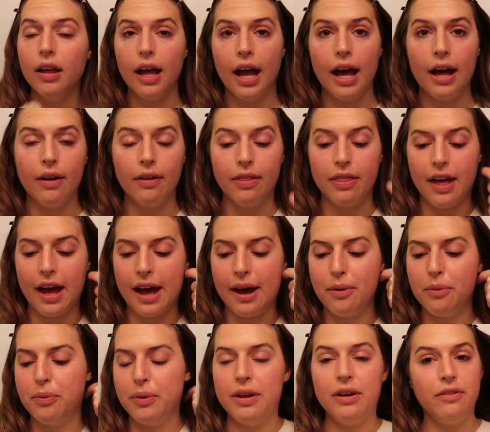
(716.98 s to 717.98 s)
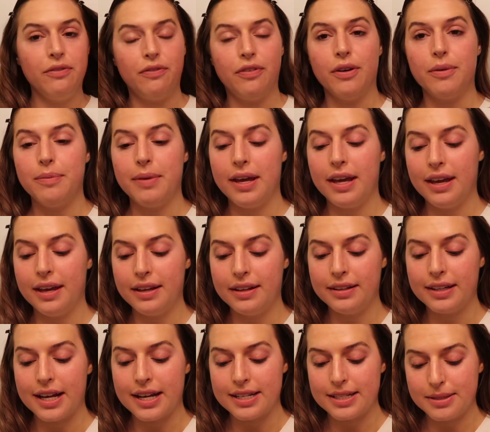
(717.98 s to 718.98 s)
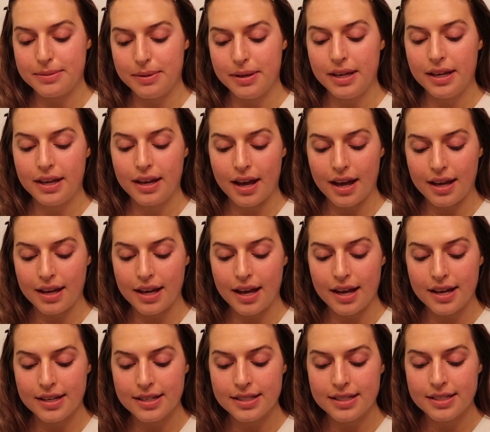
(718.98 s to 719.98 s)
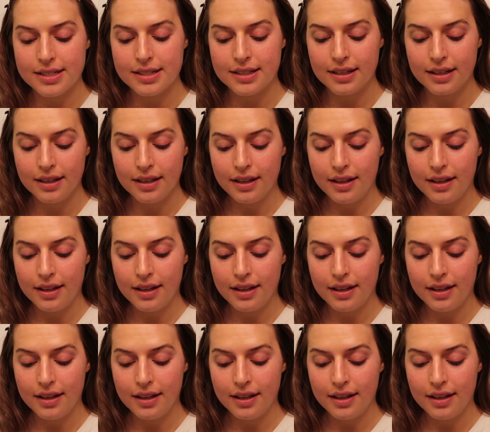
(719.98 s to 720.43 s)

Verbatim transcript: how that went for me last week, I guess.